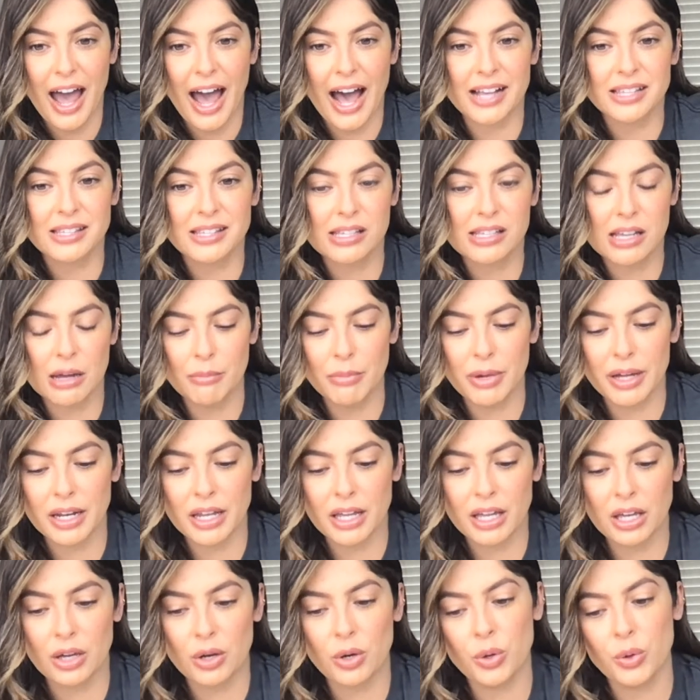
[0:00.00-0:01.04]
as
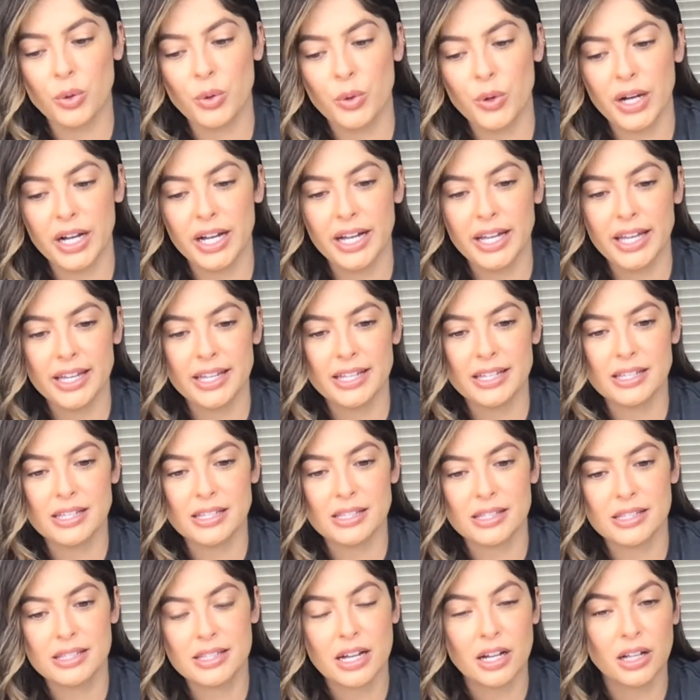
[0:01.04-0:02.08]
somebody who
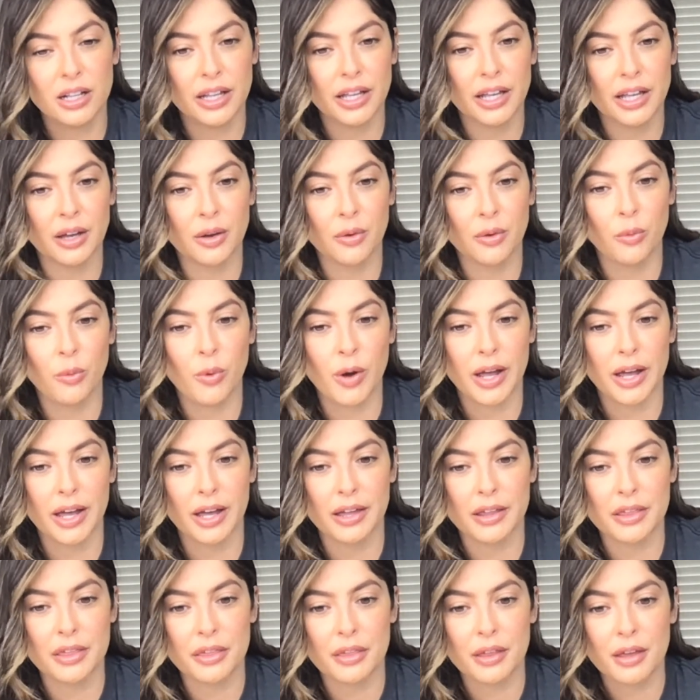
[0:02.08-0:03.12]
is dealing
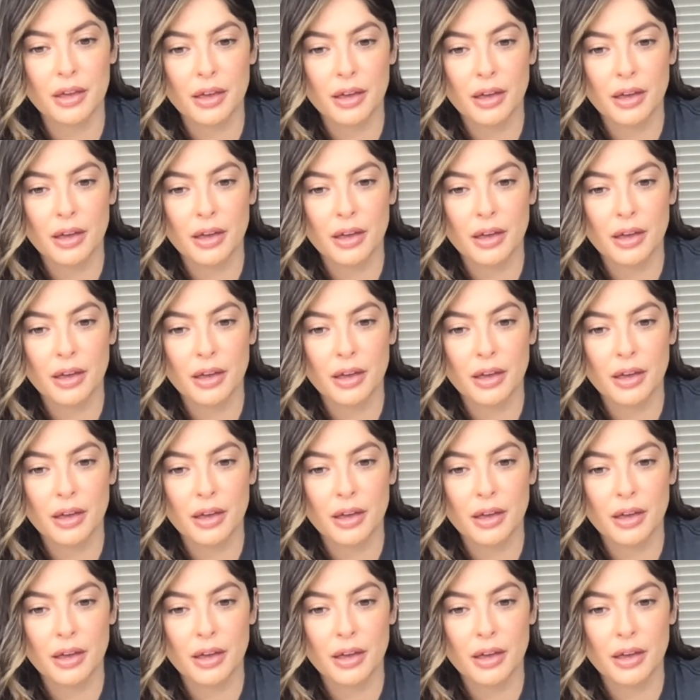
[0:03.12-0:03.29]
with